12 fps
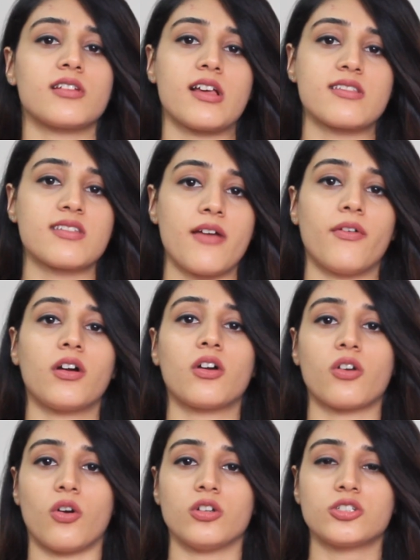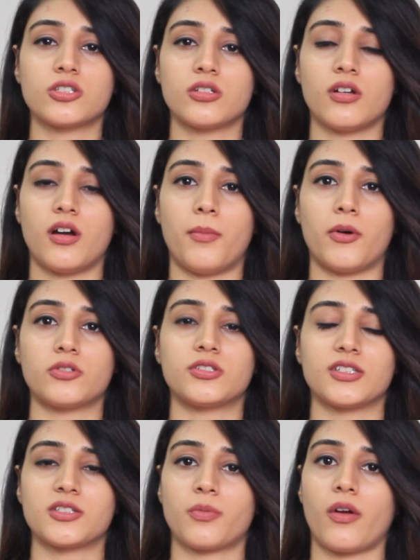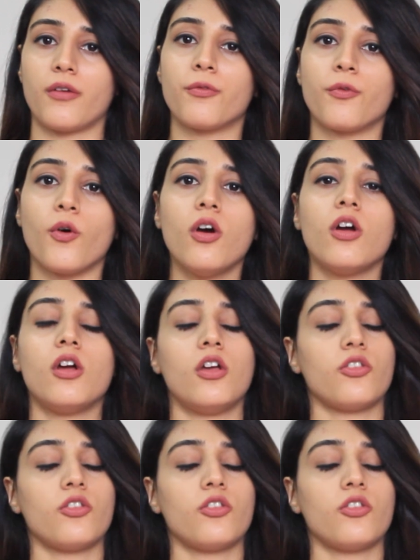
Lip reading: it has never crossed about 6.4.